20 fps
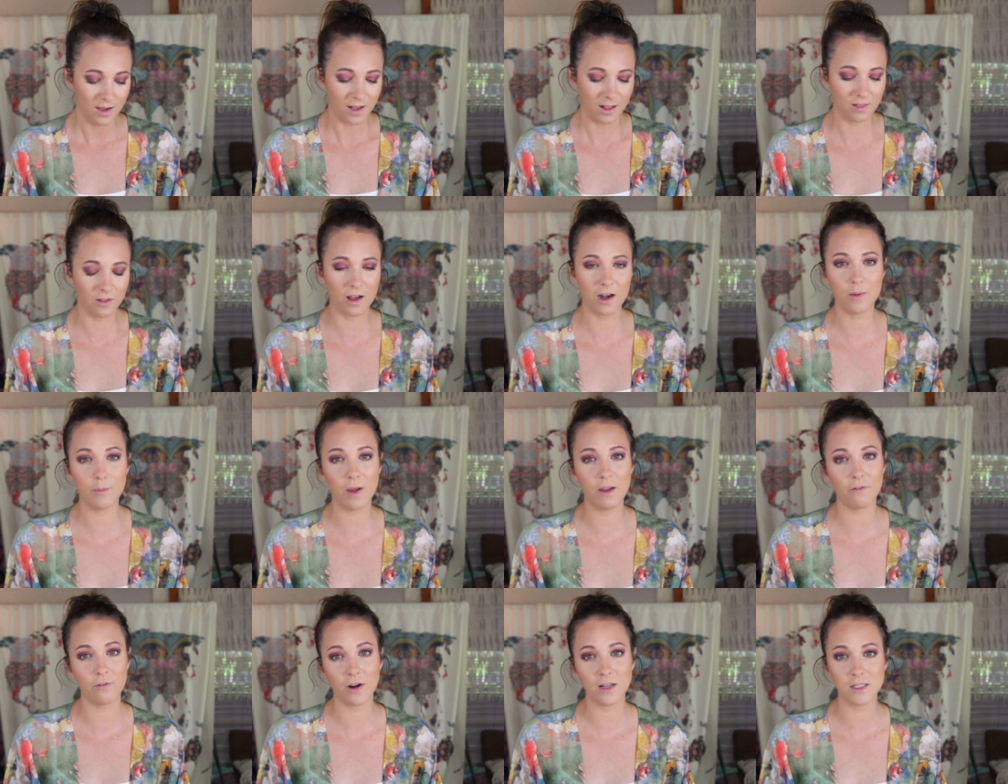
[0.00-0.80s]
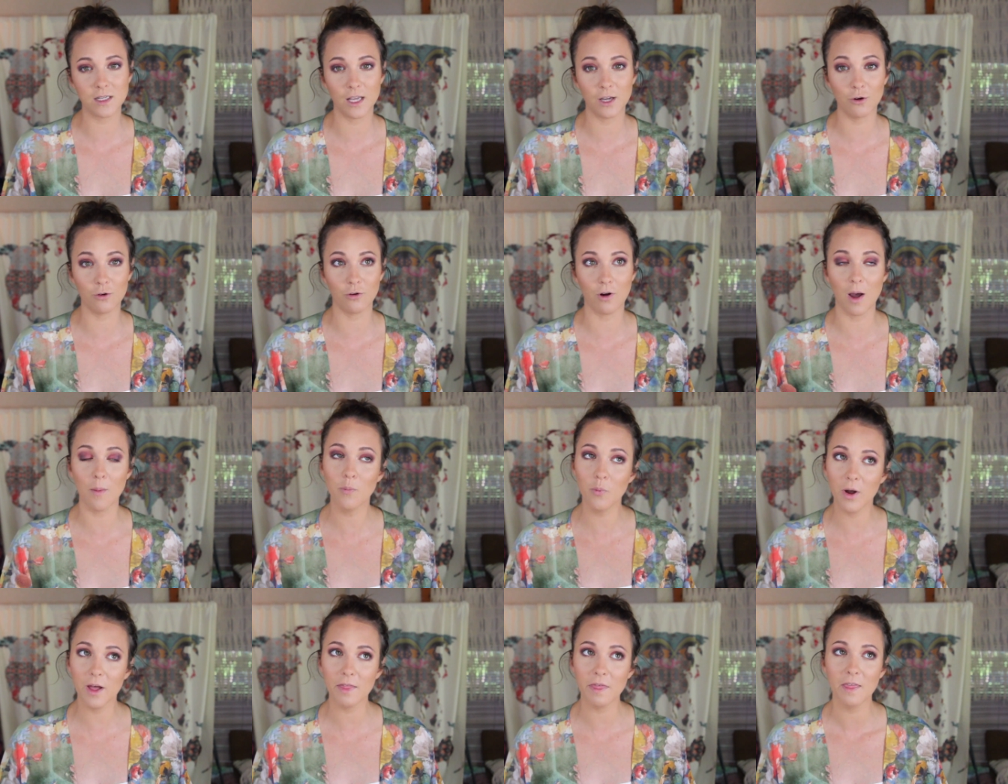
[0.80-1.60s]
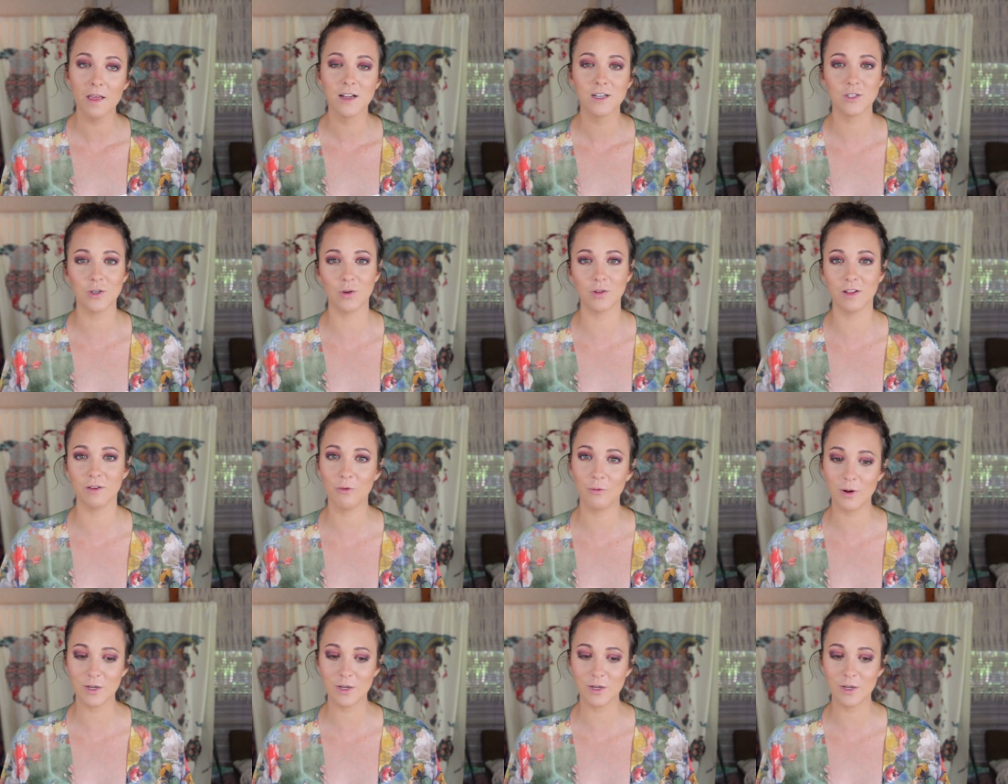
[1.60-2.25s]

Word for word: a lot of my friends I grew up with don't live